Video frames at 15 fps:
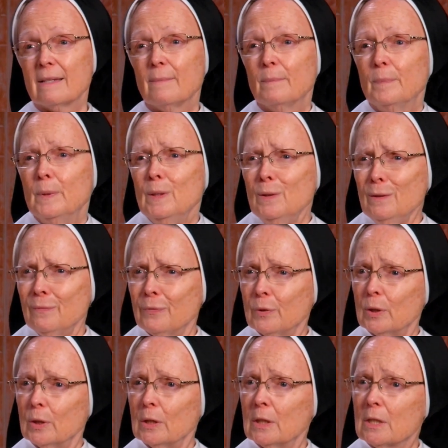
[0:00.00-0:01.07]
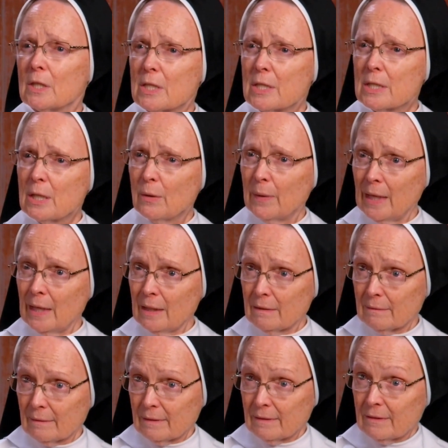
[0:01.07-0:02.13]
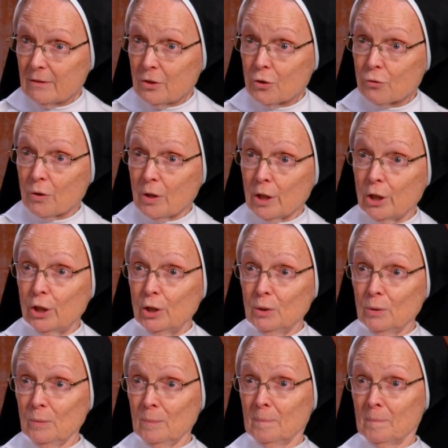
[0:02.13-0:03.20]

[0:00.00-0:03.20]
Beautiful. So that struck you?